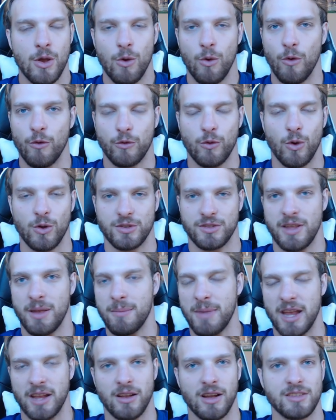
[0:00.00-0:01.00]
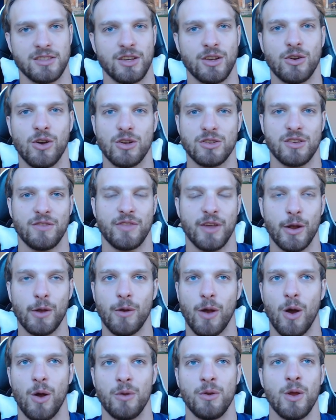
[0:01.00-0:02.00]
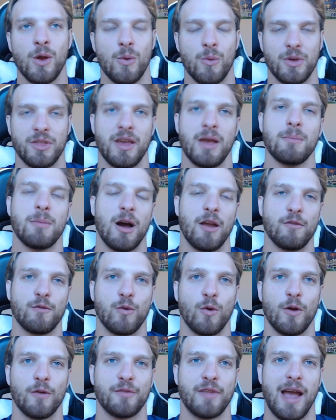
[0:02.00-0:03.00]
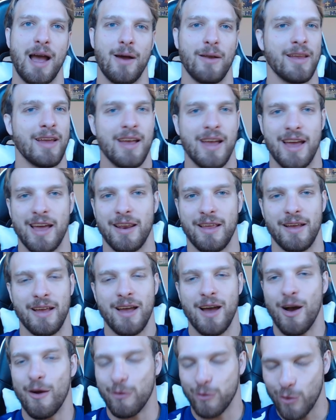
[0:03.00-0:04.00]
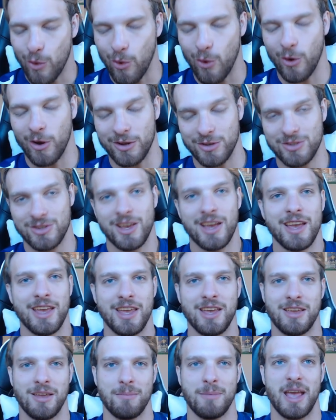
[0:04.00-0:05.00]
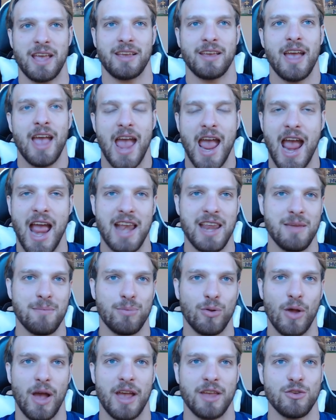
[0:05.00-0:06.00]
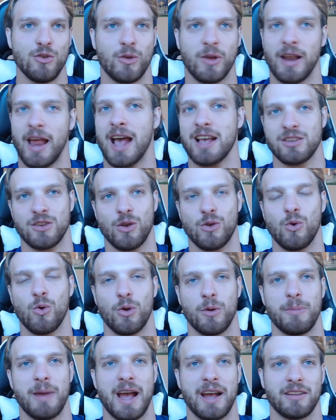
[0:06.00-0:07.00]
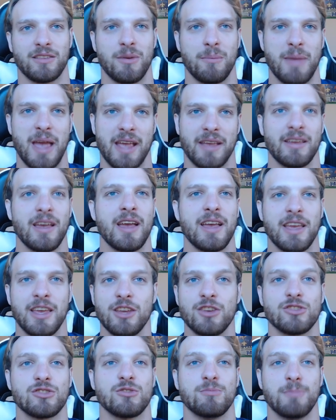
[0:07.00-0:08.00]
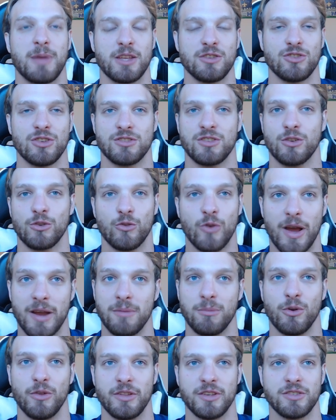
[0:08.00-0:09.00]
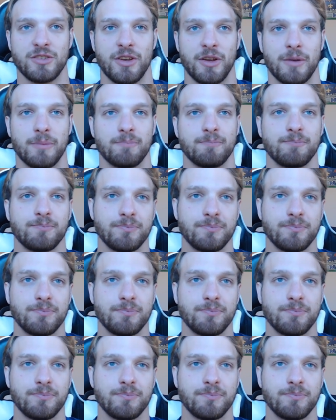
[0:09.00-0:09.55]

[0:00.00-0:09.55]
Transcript: who, of course, they make gutsy calls of their own with him on 4th down. And, of course, he can make any play you could ask a quarterback to make. He's been just incredible this year.